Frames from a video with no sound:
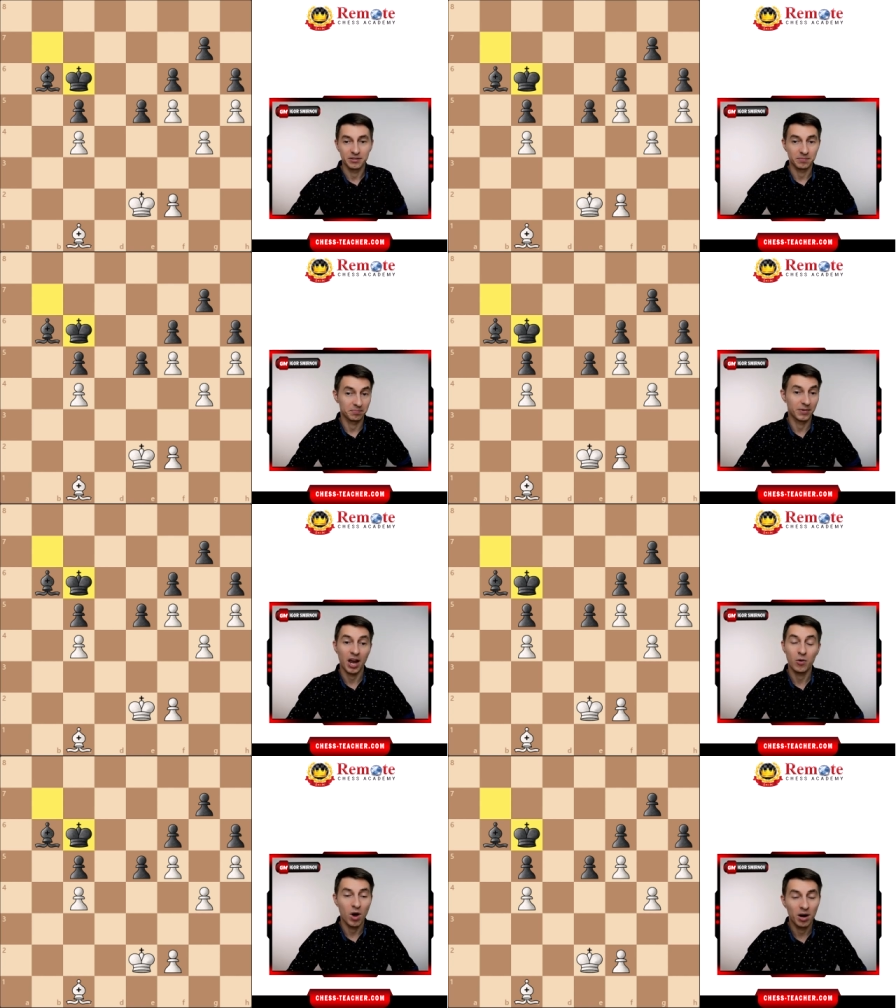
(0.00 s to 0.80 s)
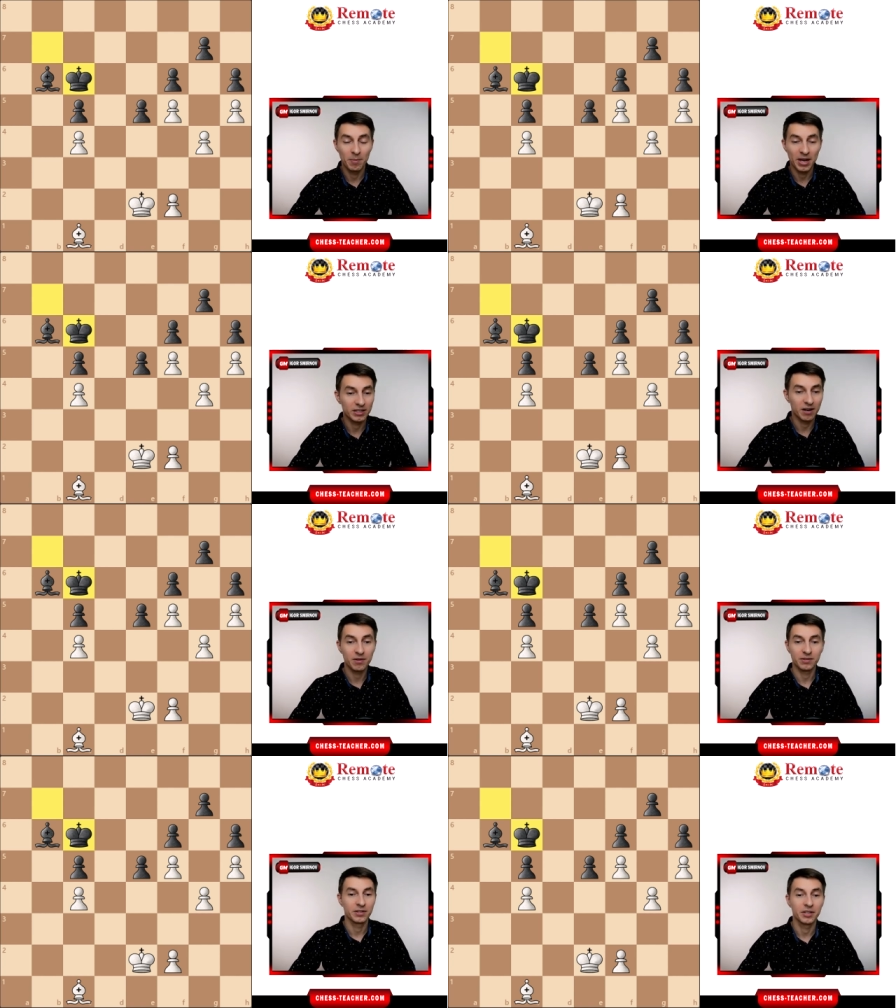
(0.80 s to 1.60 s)
Caruana made
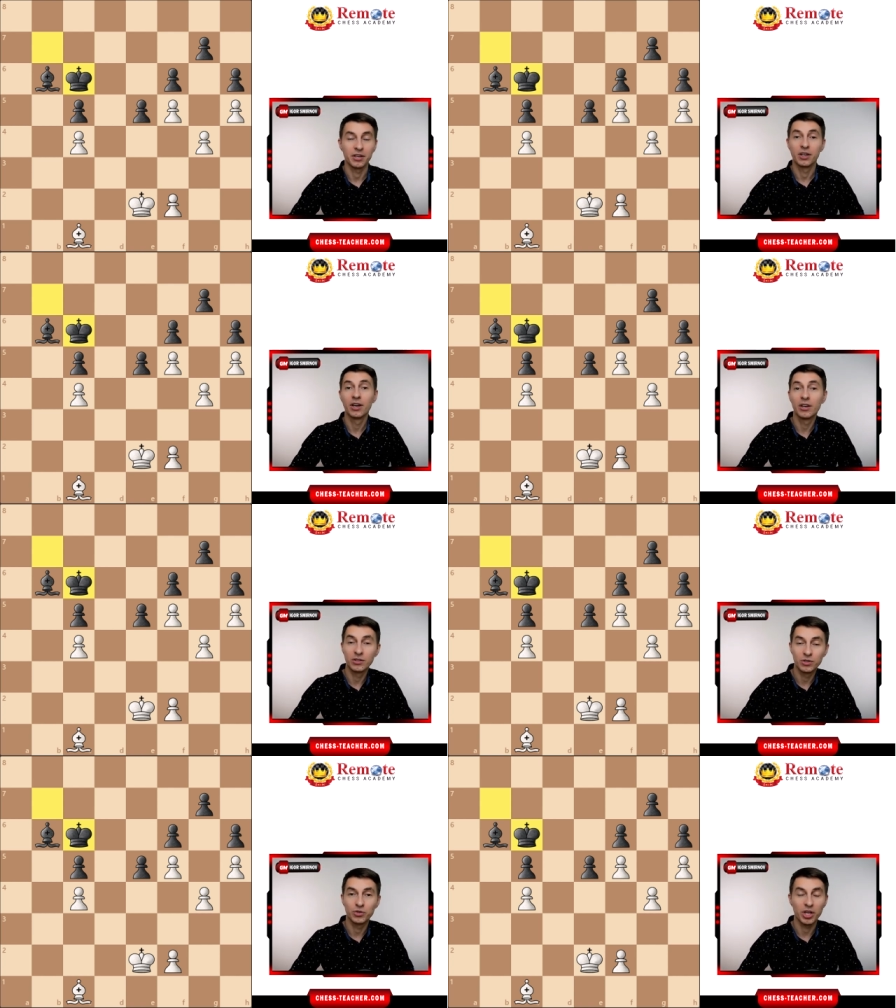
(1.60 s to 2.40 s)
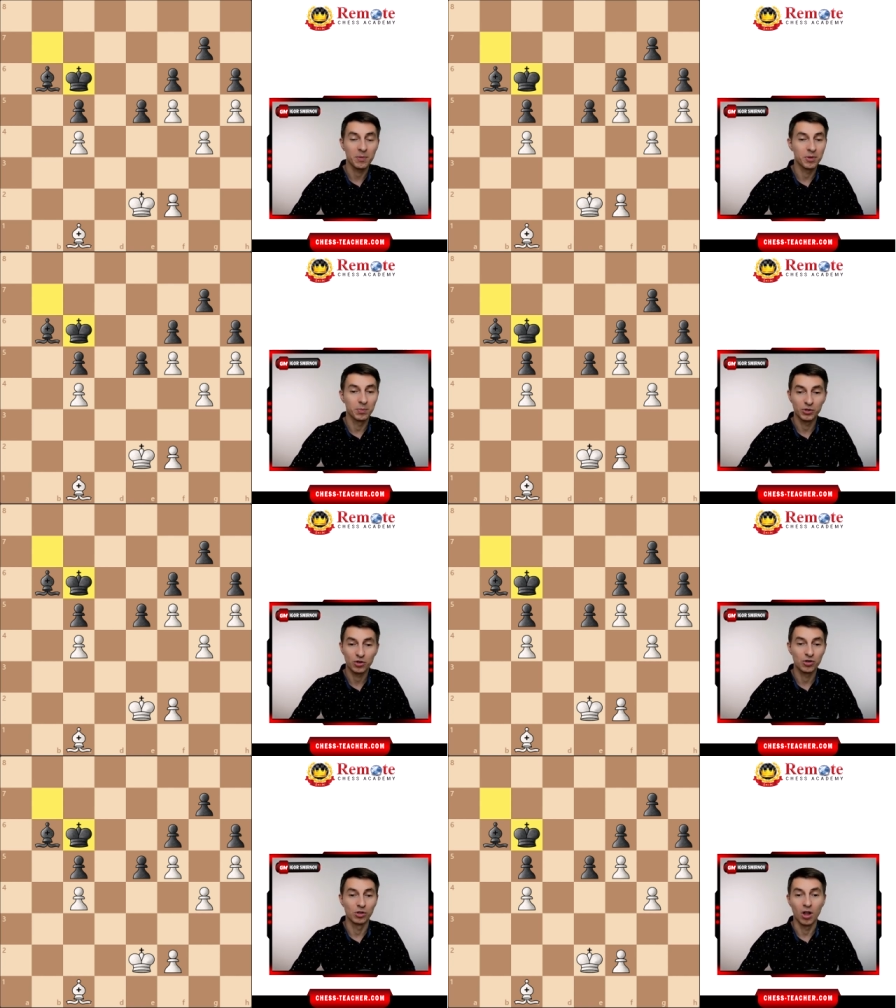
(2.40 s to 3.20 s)
everything he could to keep the
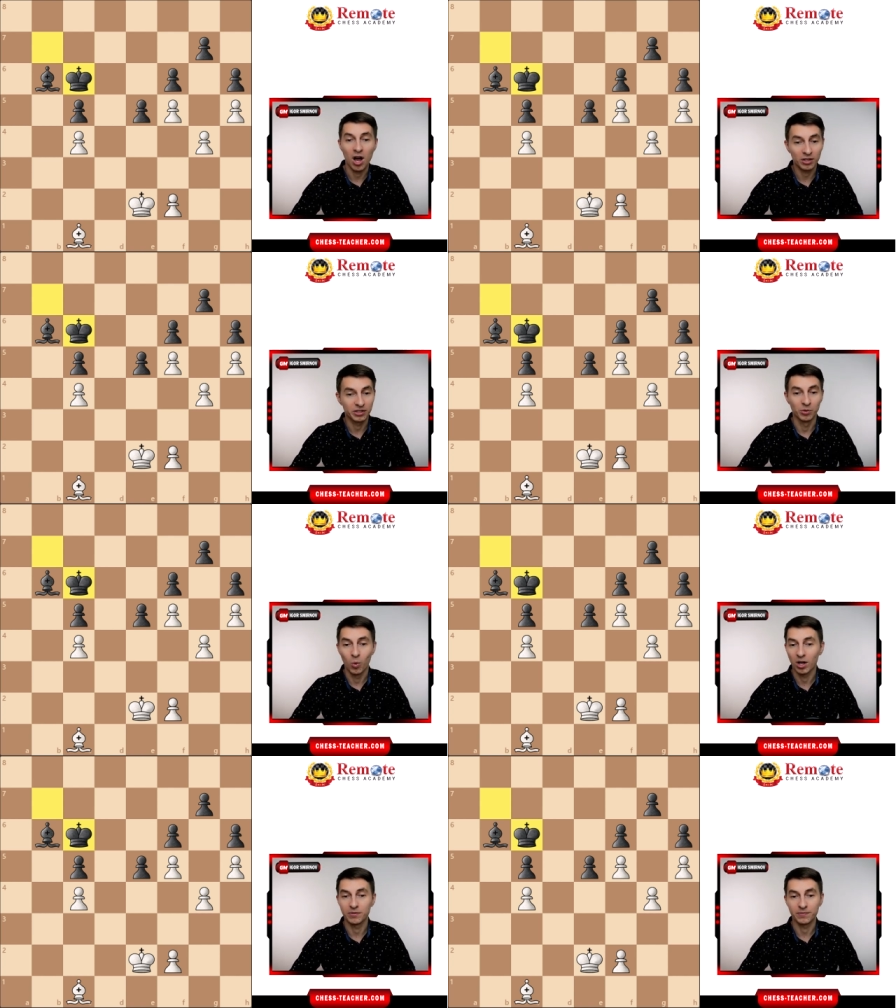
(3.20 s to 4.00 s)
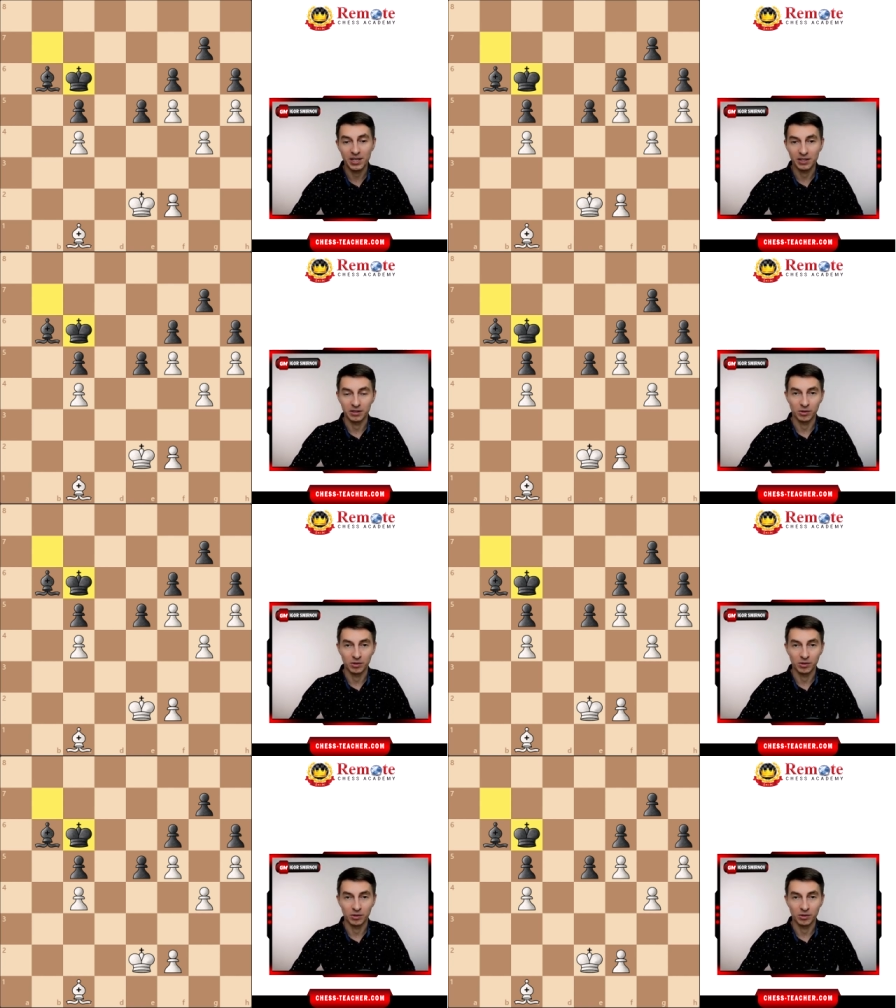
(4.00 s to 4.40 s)
position locked and well defended.